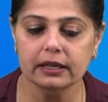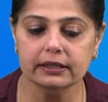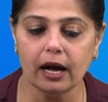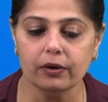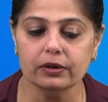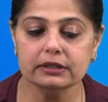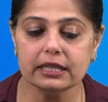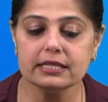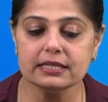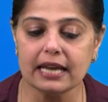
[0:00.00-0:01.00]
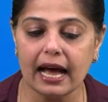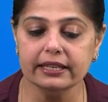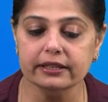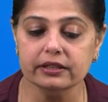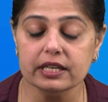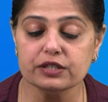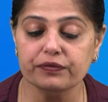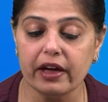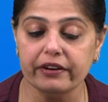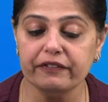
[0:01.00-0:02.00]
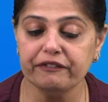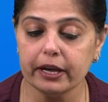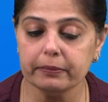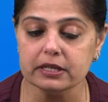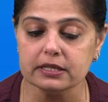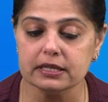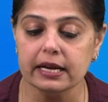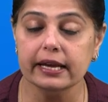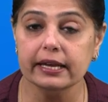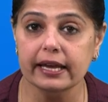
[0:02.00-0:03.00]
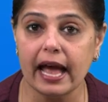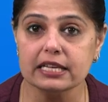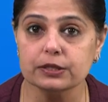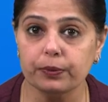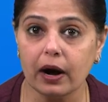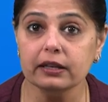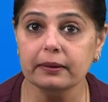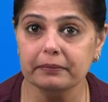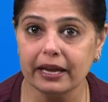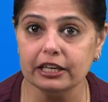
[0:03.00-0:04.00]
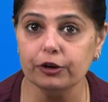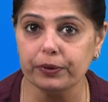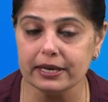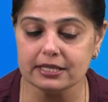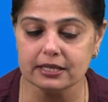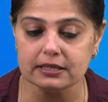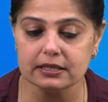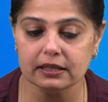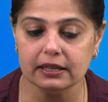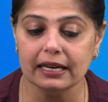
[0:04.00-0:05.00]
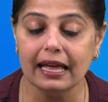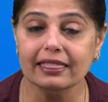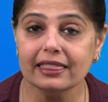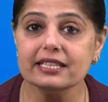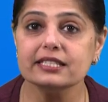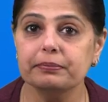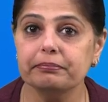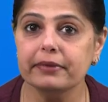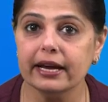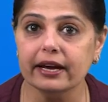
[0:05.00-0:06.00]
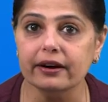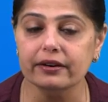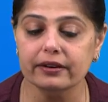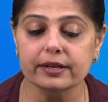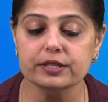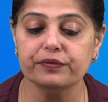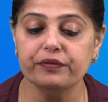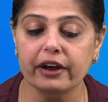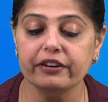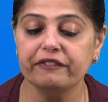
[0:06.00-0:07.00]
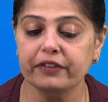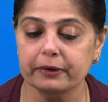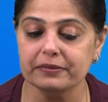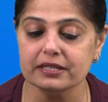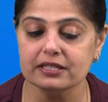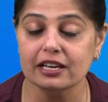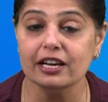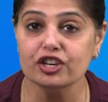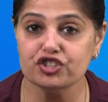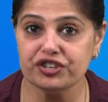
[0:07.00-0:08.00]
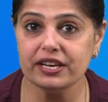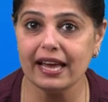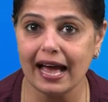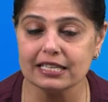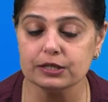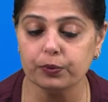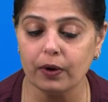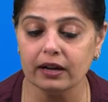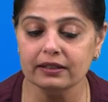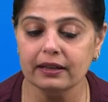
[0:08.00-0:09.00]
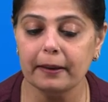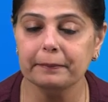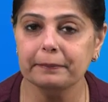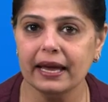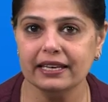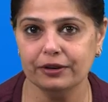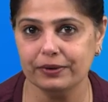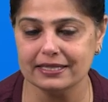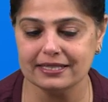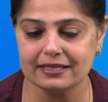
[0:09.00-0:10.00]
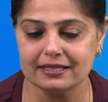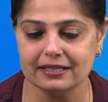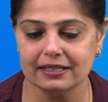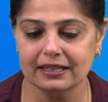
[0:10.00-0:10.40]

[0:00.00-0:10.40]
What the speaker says: Now, this stallion is very famous. He has won many races. This mare is very famous. She has won many races.